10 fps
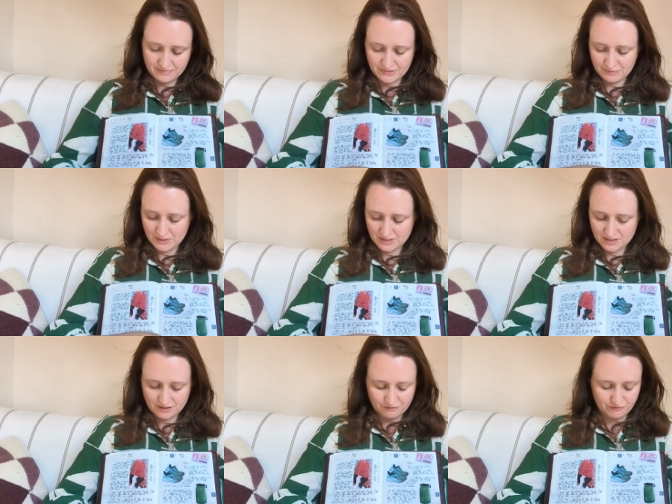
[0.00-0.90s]
But we
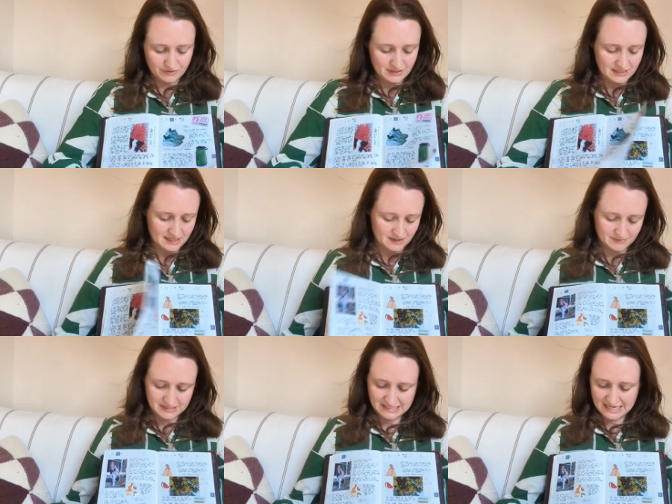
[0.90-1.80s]
are fully up
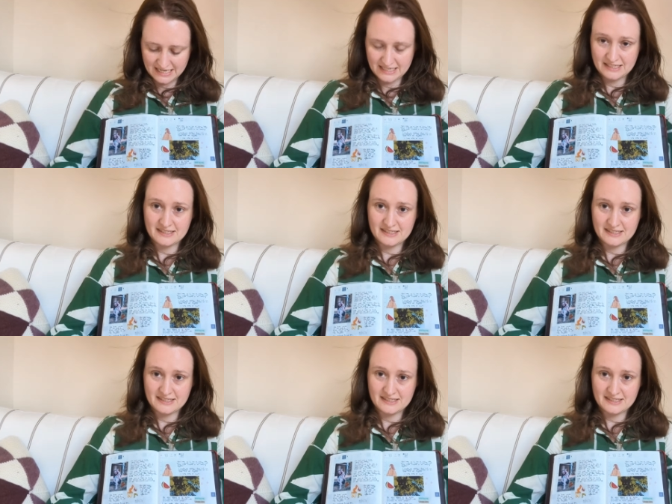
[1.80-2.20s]
to date.